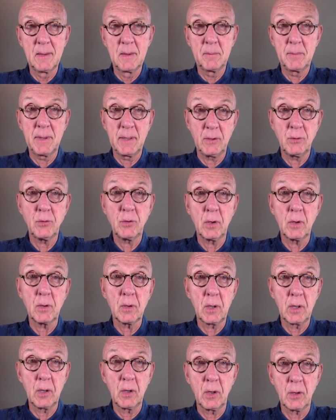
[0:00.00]
but it
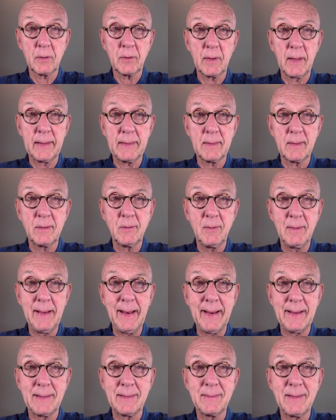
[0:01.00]
certainly looks like the
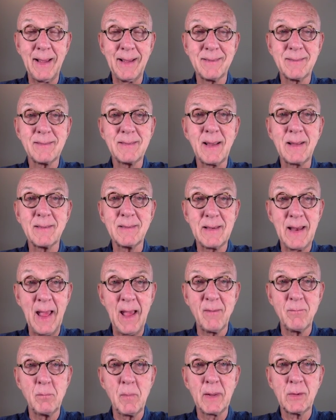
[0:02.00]
genetic test doesn't
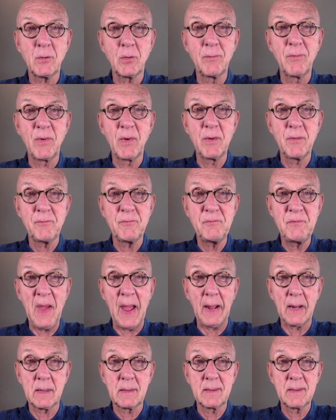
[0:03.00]
have much of an
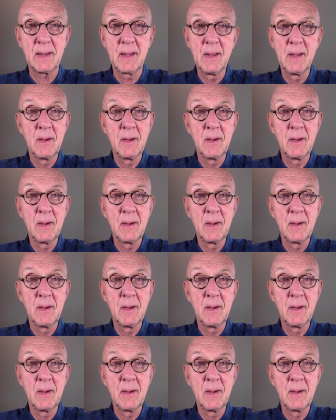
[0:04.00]
effect